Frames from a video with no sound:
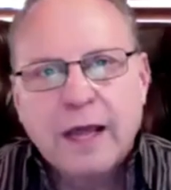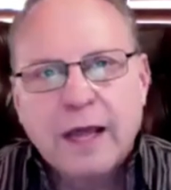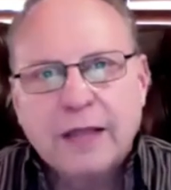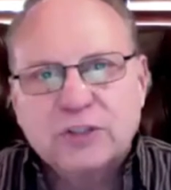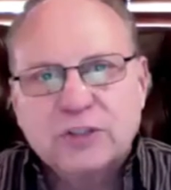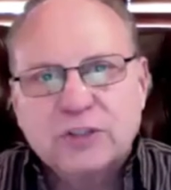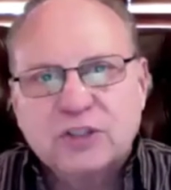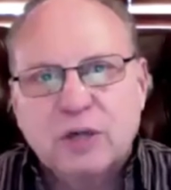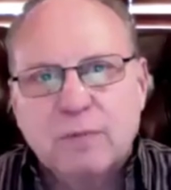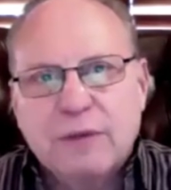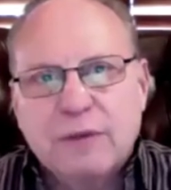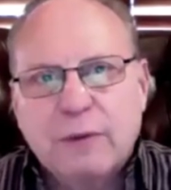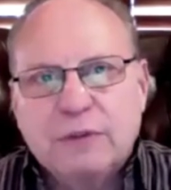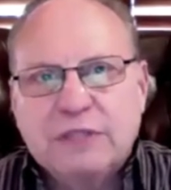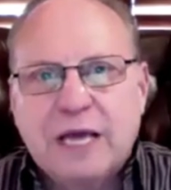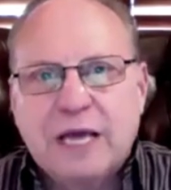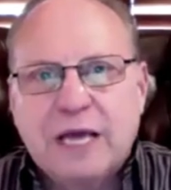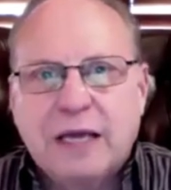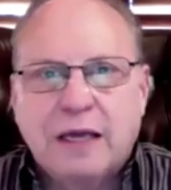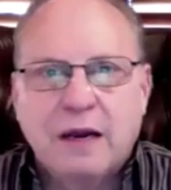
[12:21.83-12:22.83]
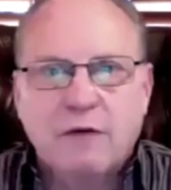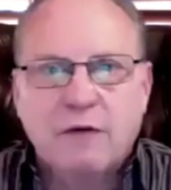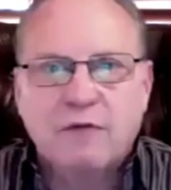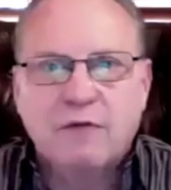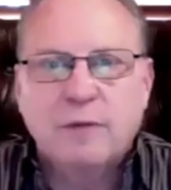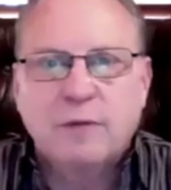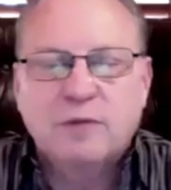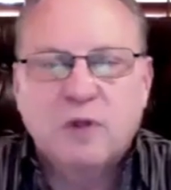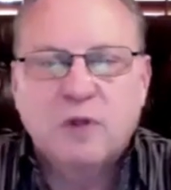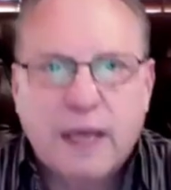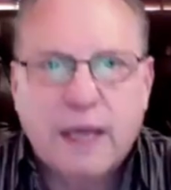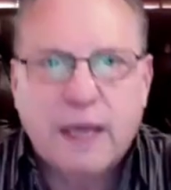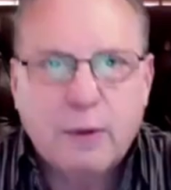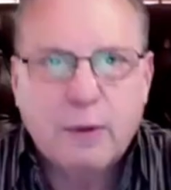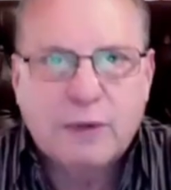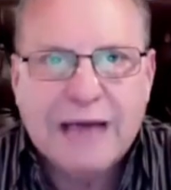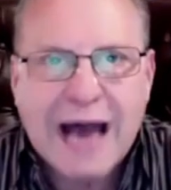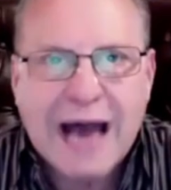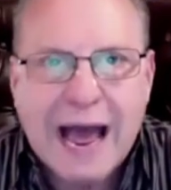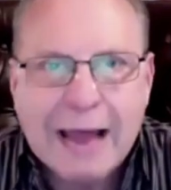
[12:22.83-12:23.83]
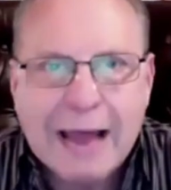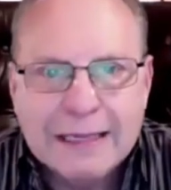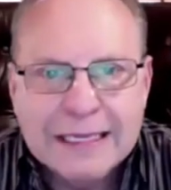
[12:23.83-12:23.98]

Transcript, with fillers: and something that would take care of them till the day we die.